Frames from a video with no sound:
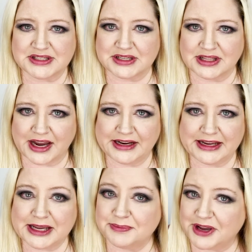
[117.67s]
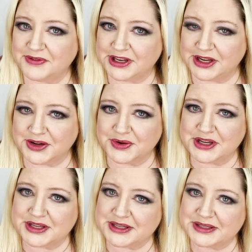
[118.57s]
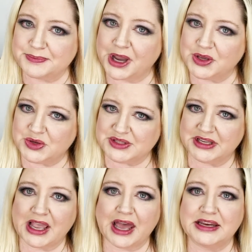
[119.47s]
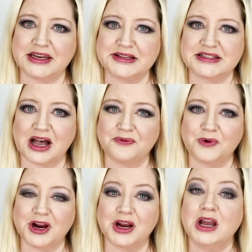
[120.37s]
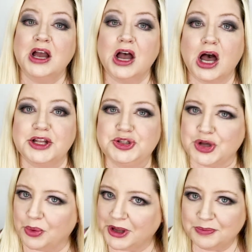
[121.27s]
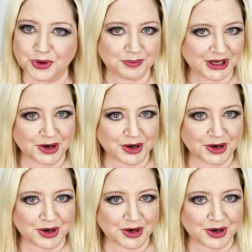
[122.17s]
to lighting in my video is by using editing software Adobe Premiere